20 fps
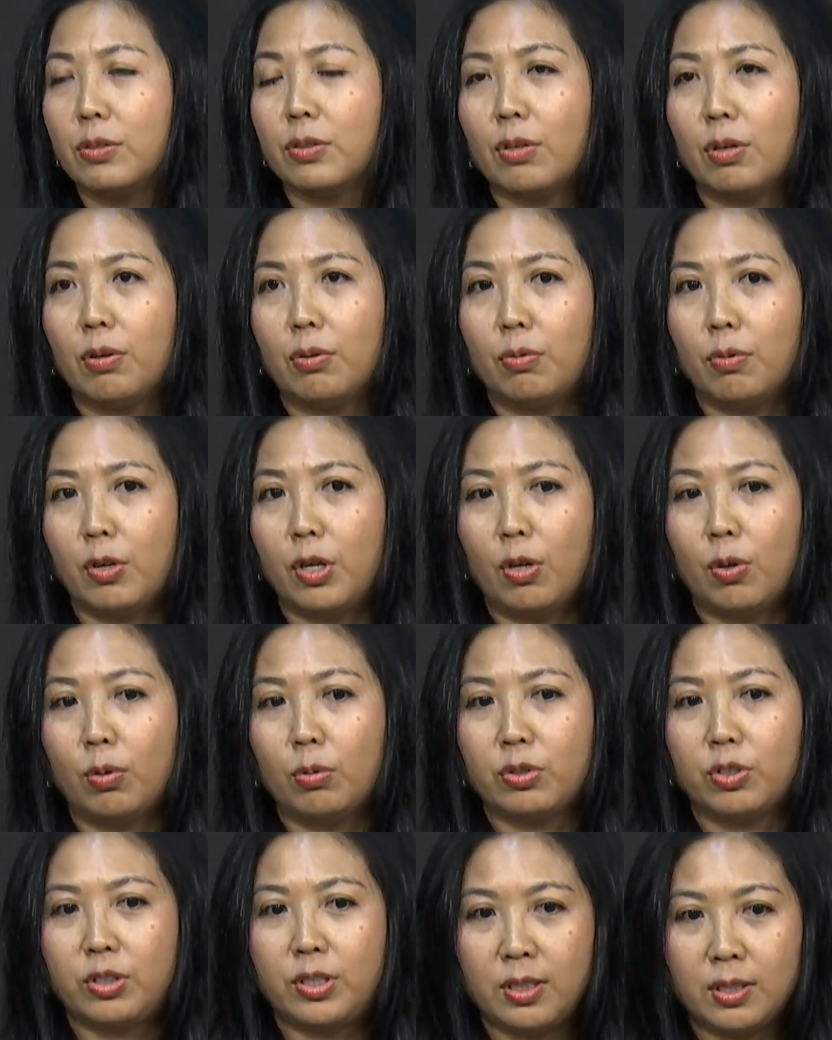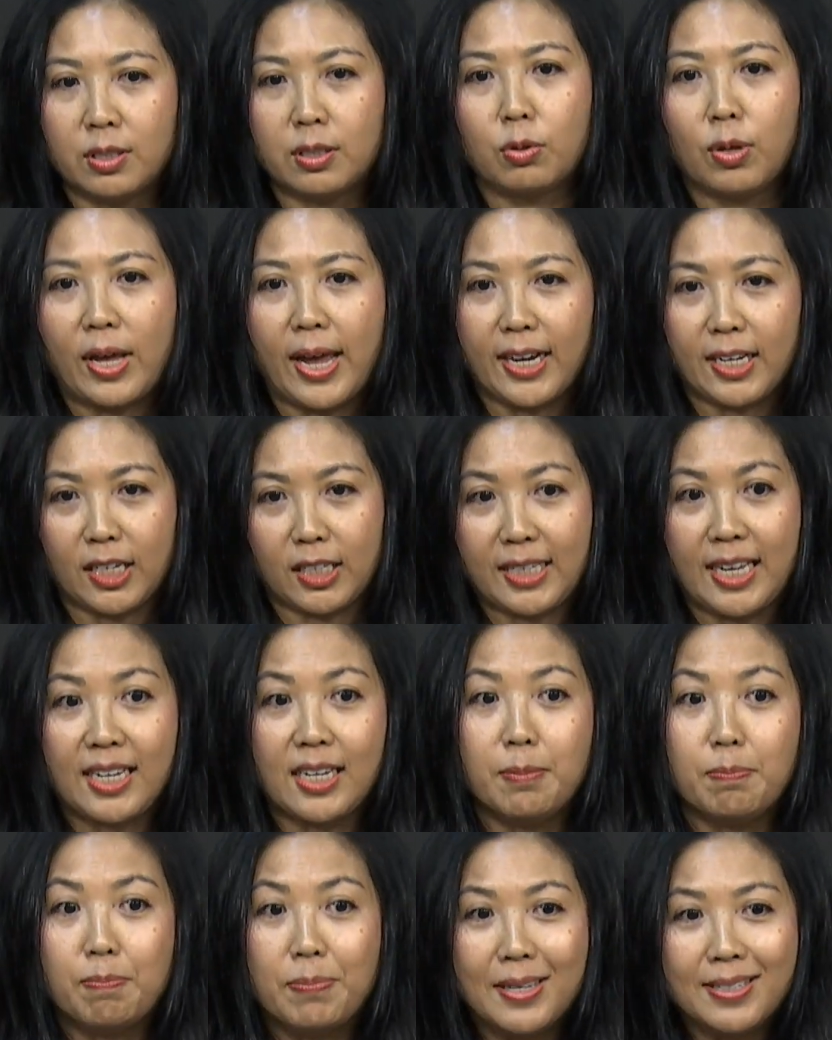So, since
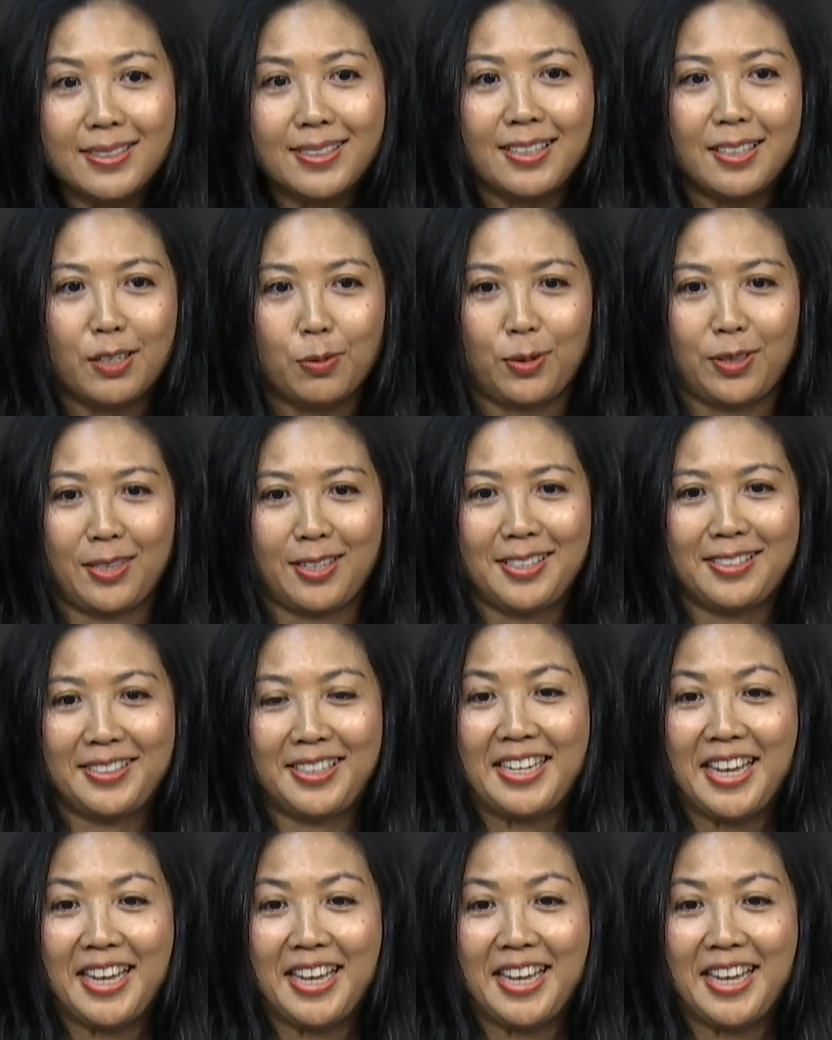getting busier with us,